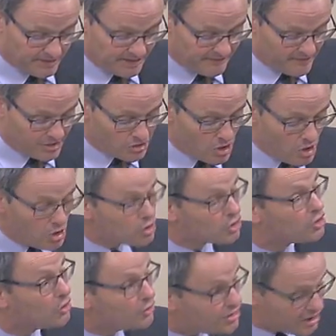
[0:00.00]
period
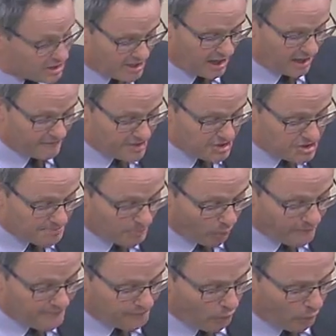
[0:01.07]
could encourage
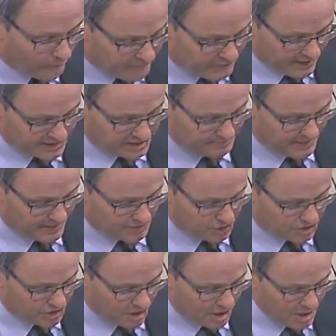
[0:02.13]
more thoughtful
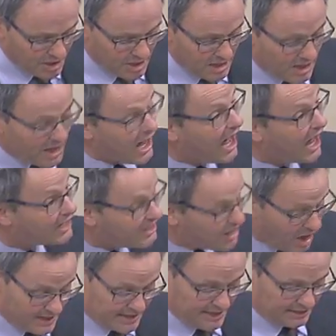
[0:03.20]
expenditure,
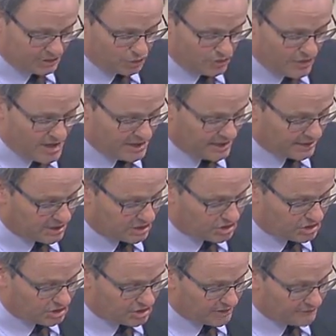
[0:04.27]
aligning training
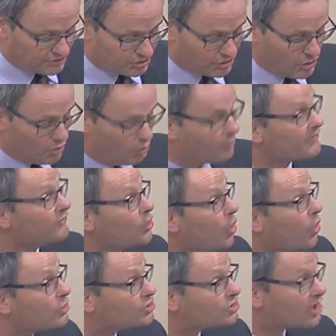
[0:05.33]
initiatives with
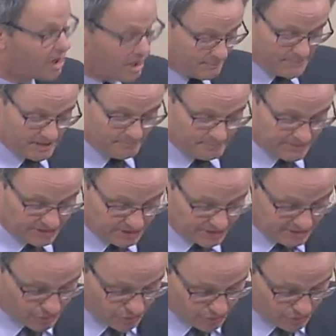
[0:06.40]
long-term business